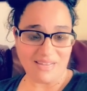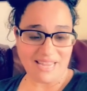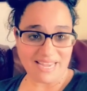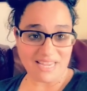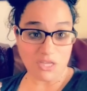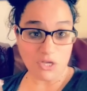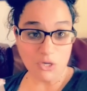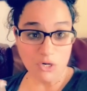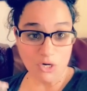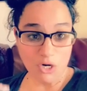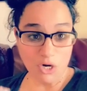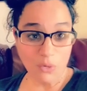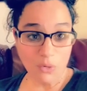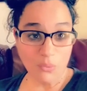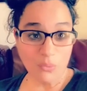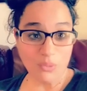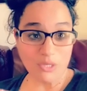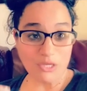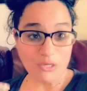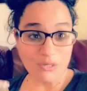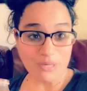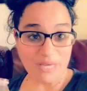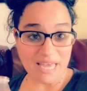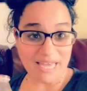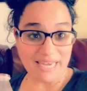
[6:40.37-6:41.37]
Like, you know,
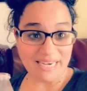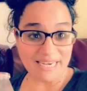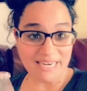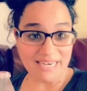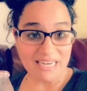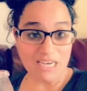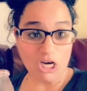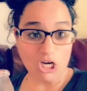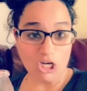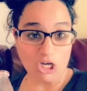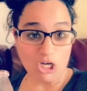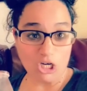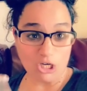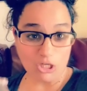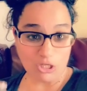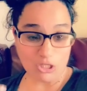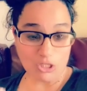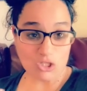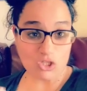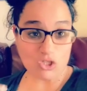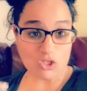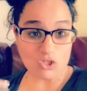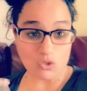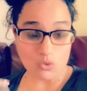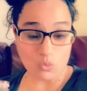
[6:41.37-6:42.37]
when you get in a
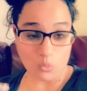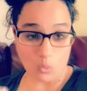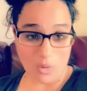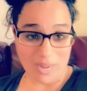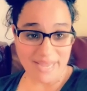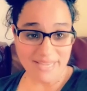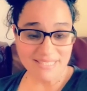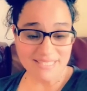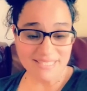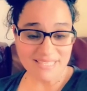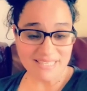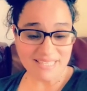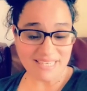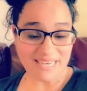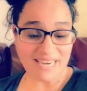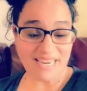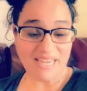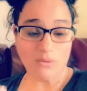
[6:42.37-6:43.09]
good sweat,